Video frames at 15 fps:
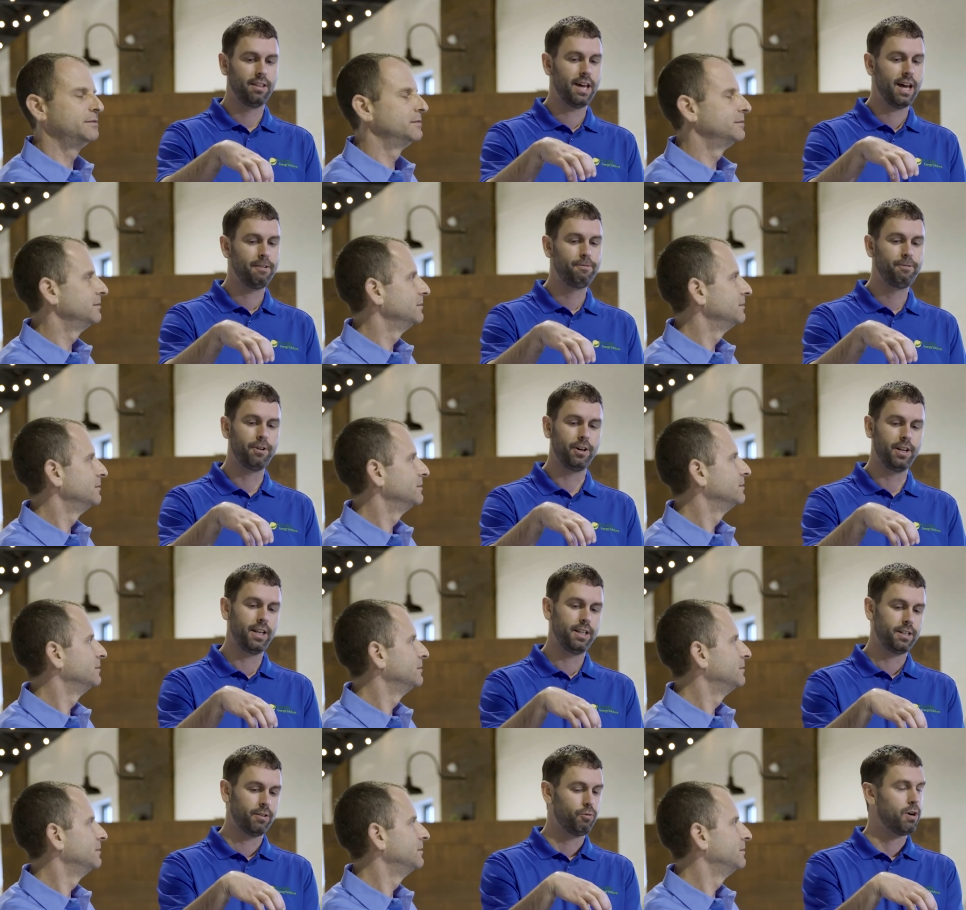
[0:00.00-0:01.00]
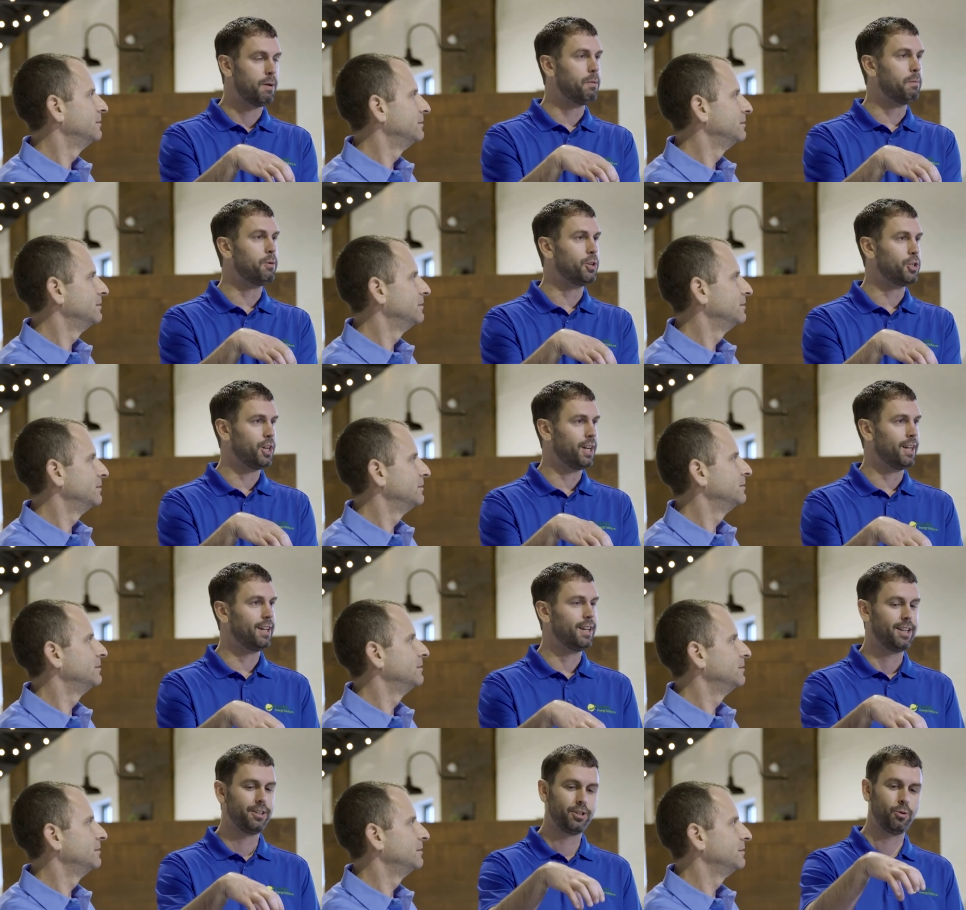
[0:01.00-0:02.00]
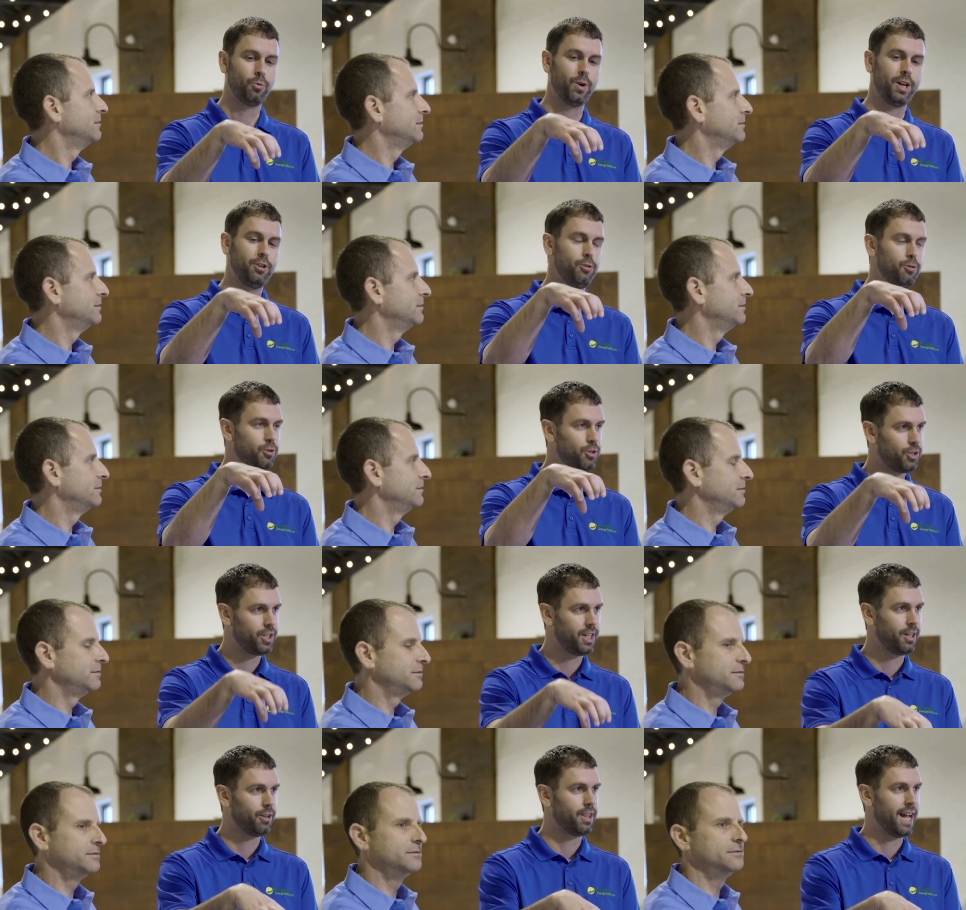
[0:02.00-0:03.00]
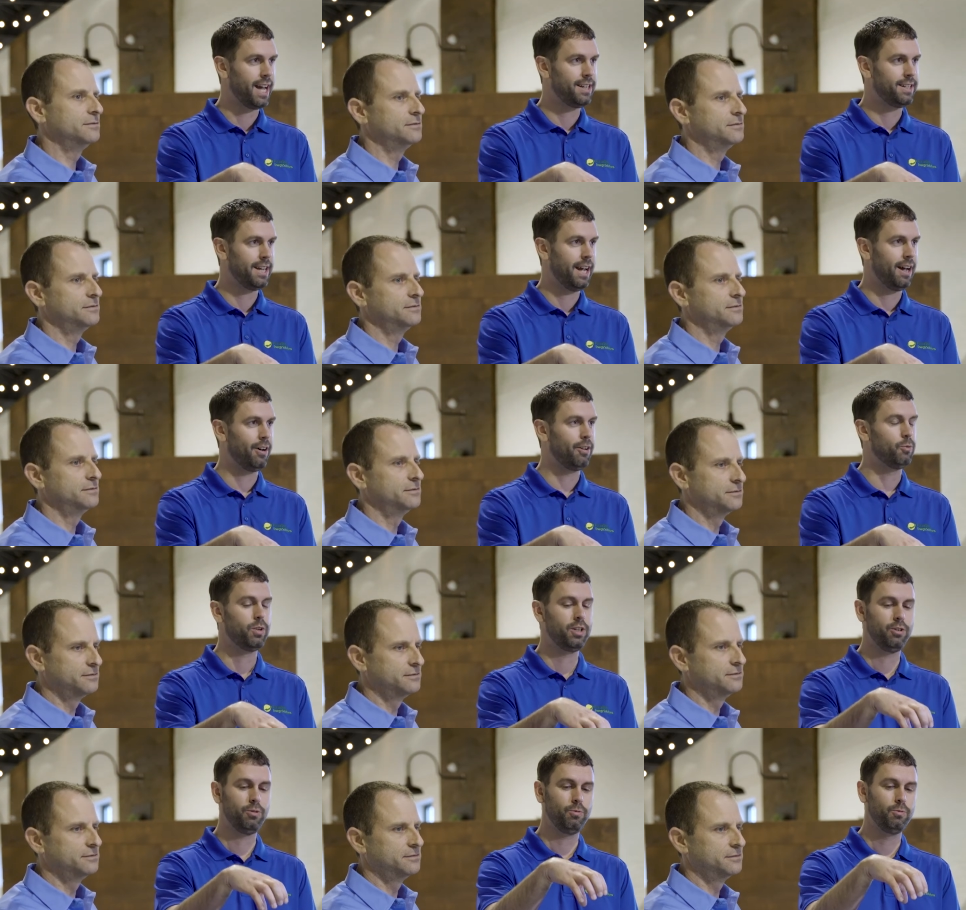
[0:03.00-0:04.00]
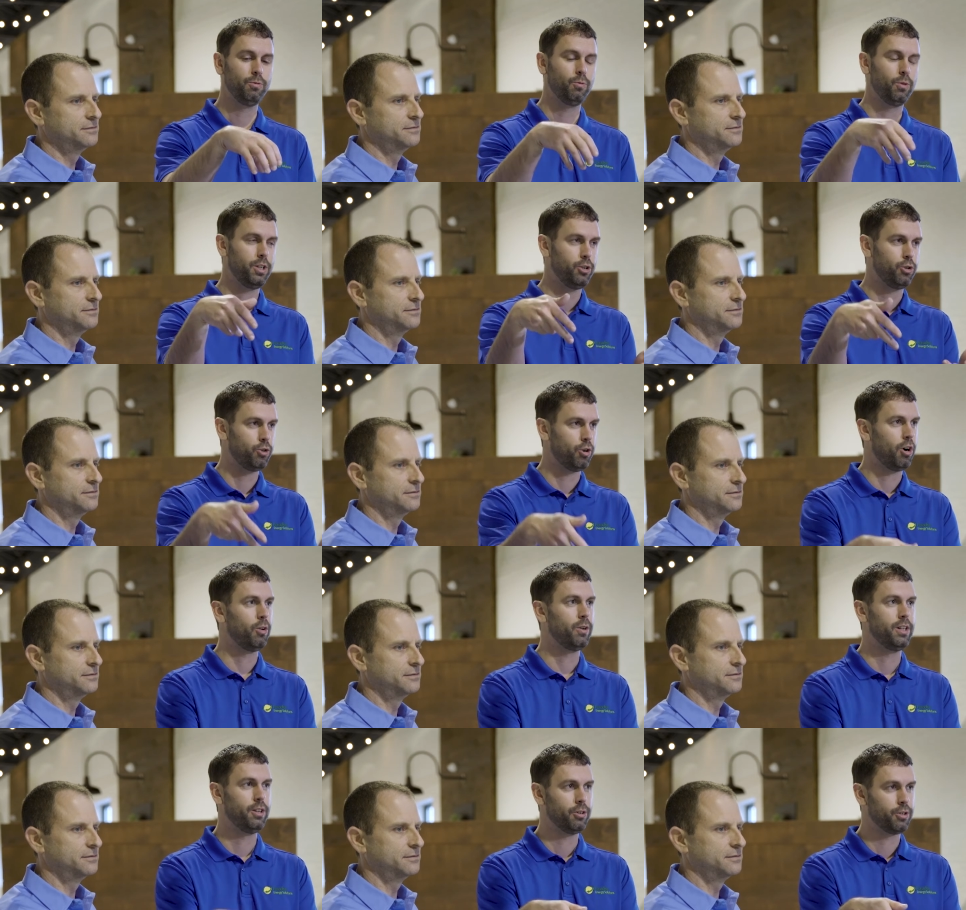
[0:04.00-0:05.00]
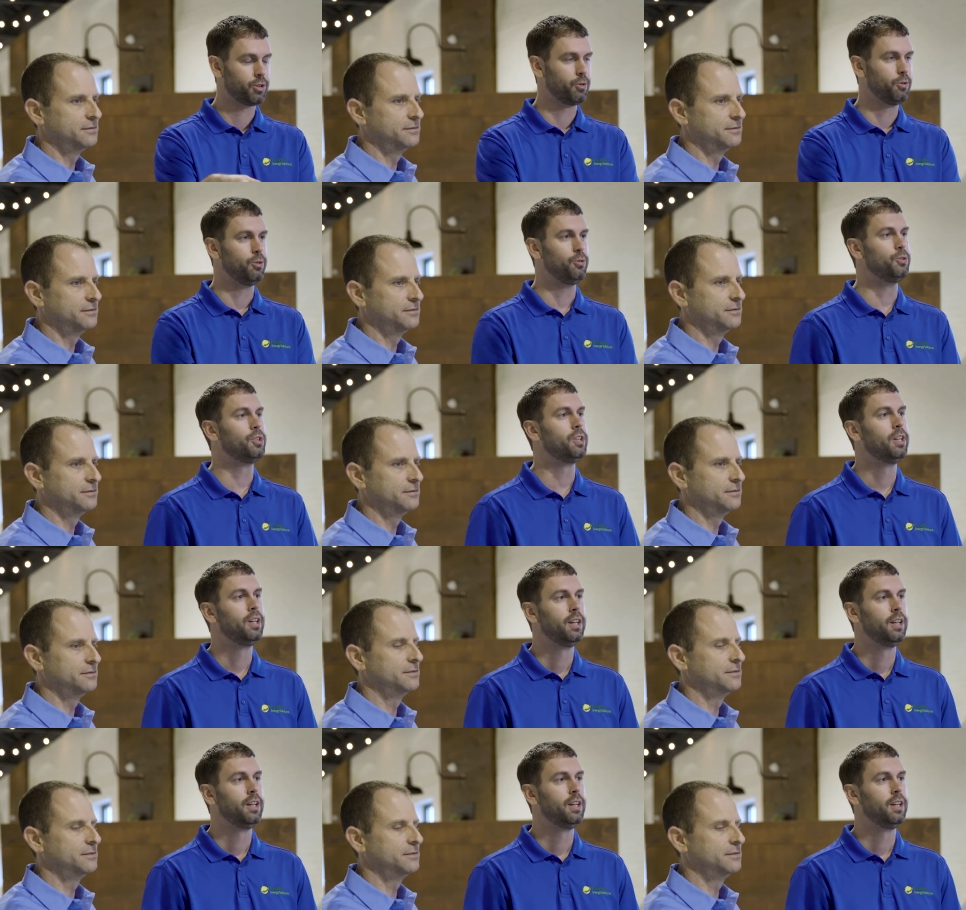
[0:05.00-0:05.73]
Speaker 1: that foot is a rubber bushing. And so when you seal that down, when you when you draw in your screws,